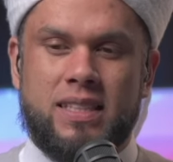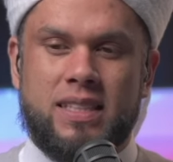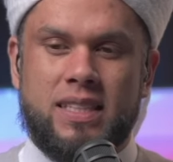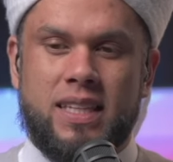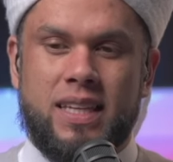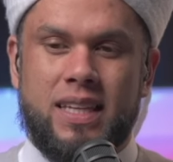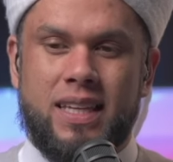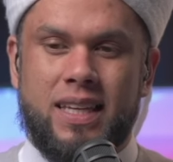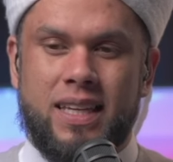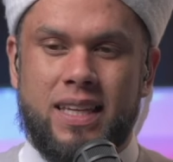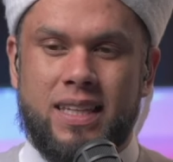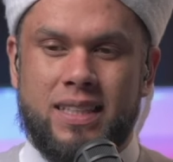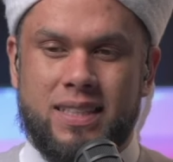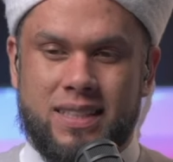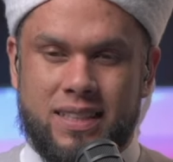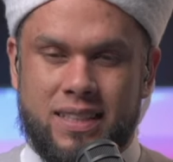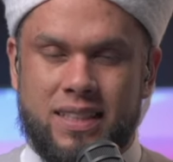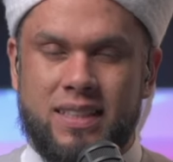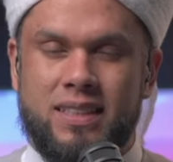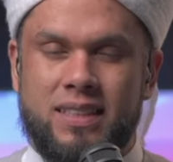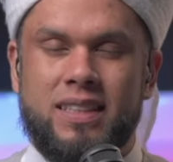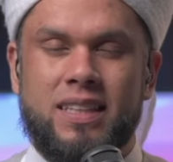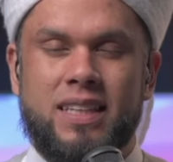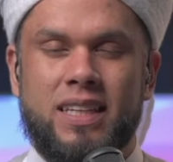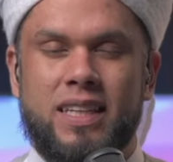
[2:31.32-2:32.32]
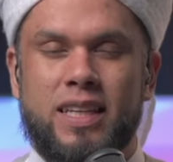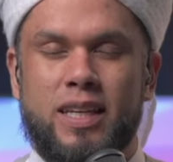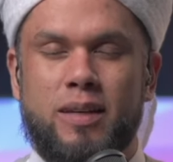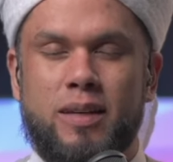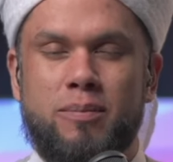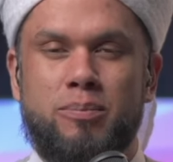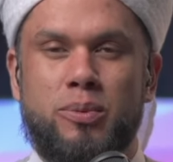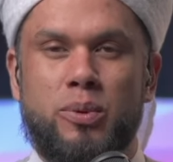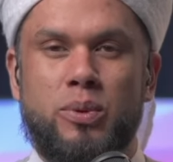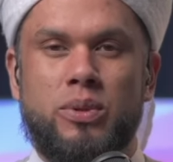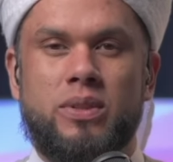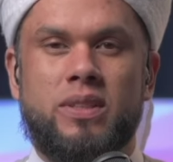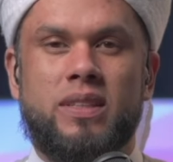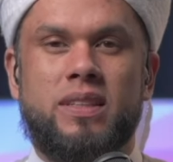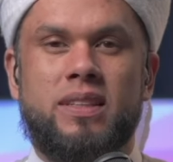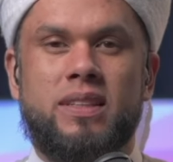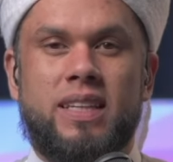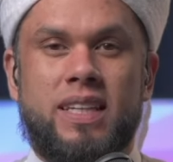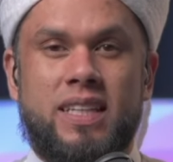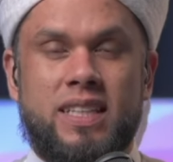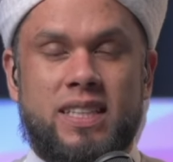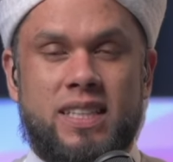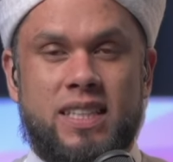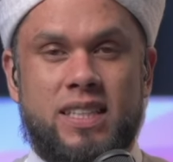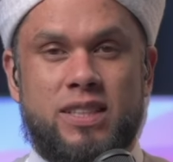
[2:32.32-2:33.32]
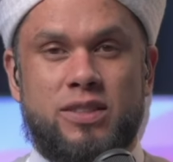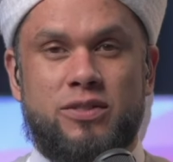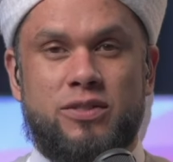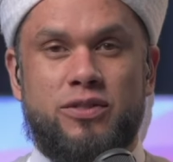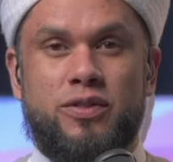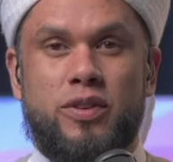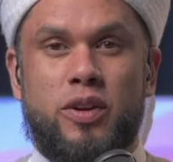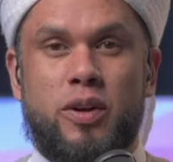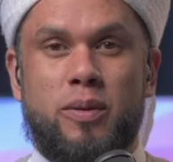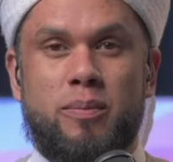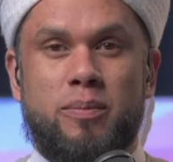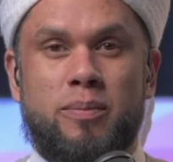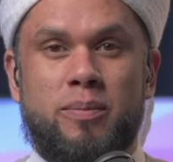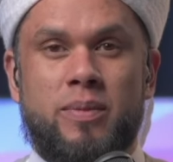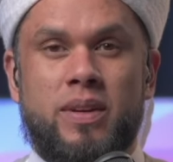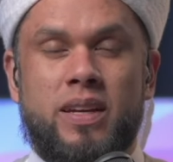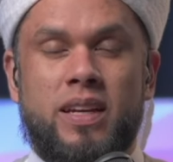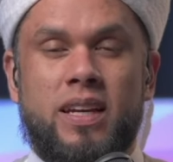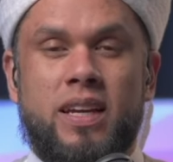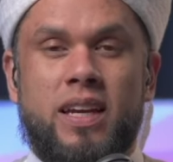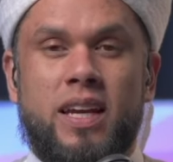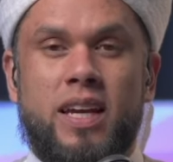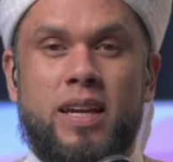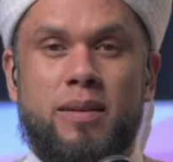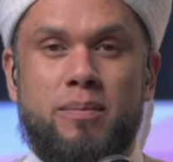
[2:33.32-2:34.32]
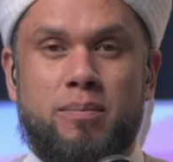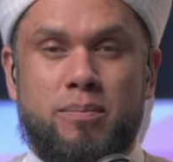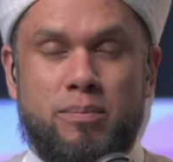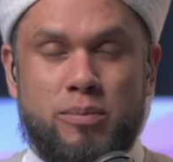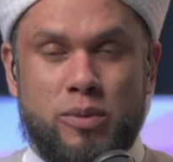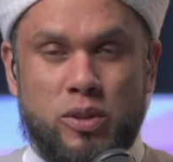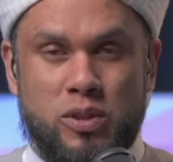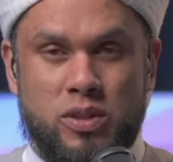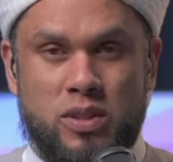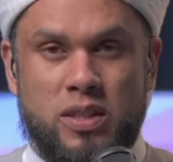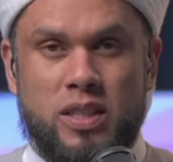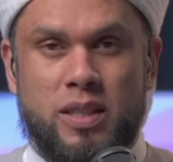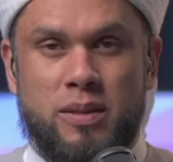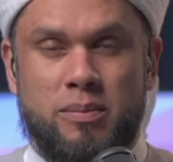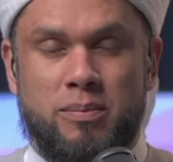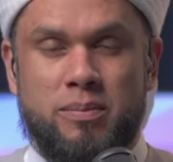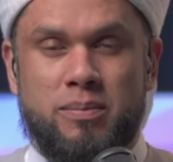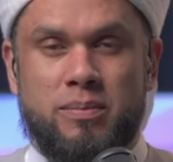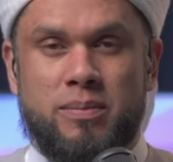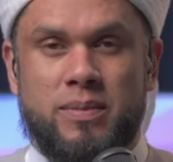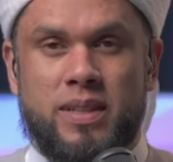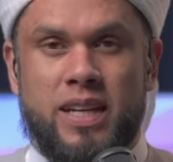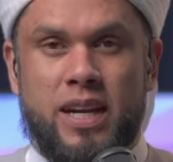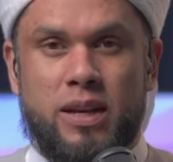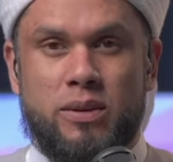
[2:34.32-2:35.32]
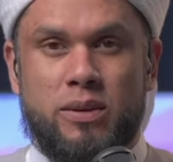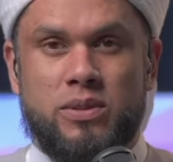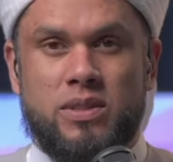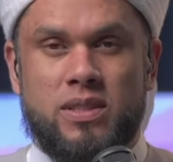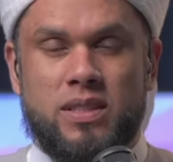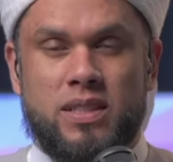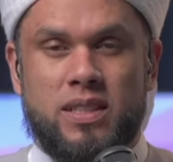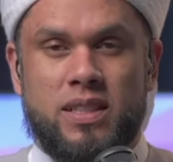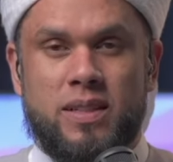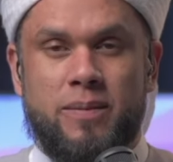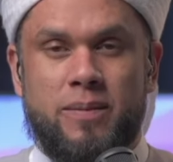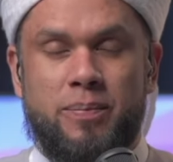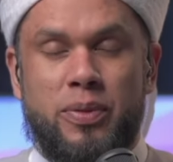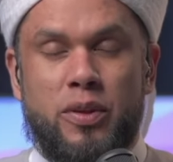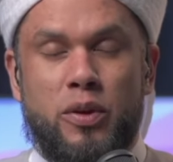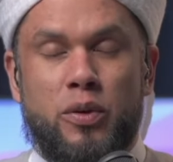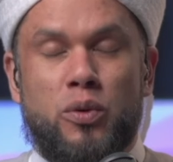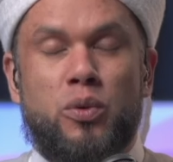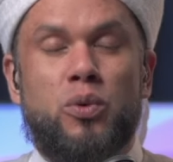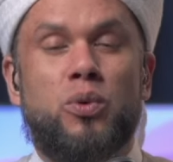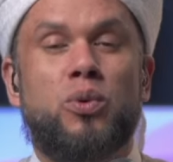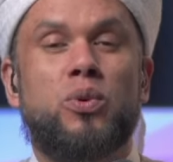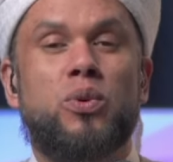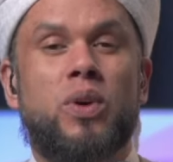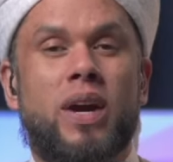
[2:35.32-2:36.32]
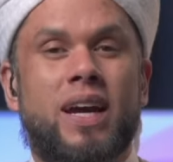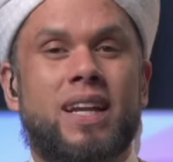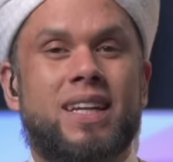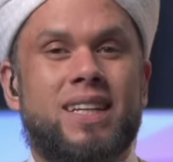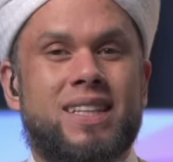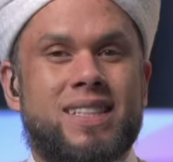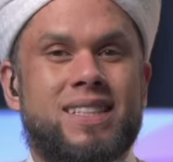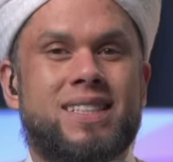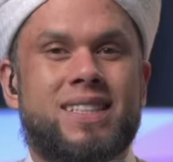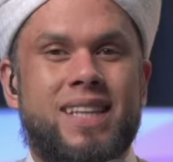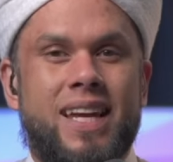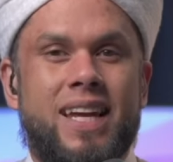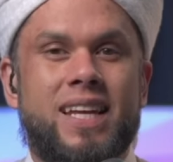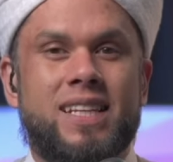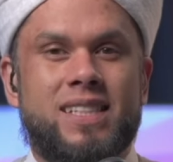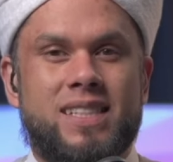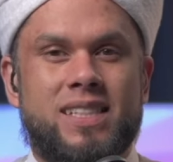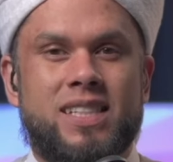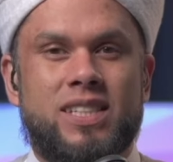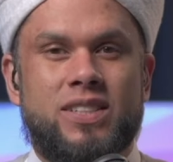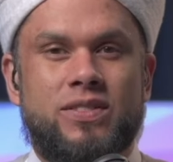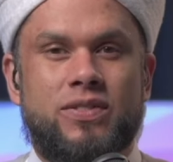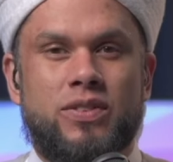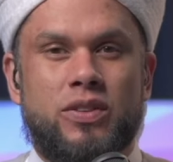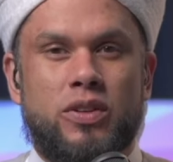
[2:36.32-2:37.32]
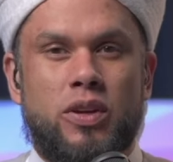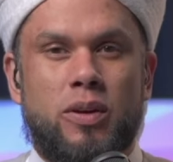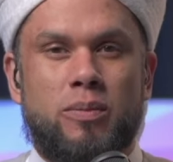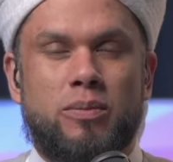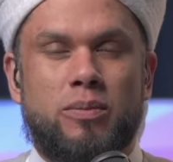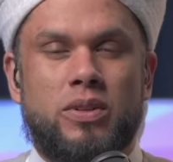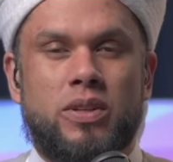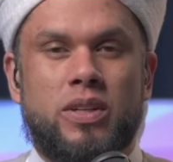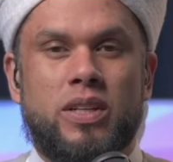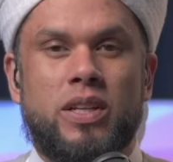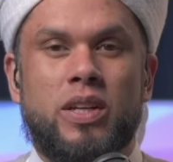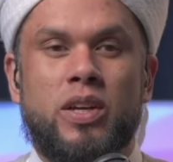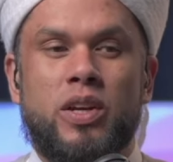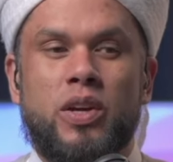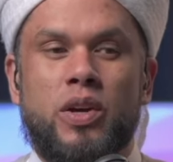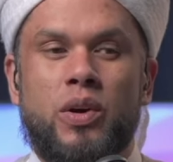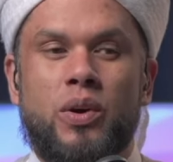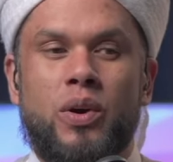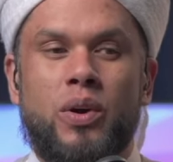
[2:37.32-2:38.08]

It's it's critically important that it is from a Muslim counselor who understands this phenomenon.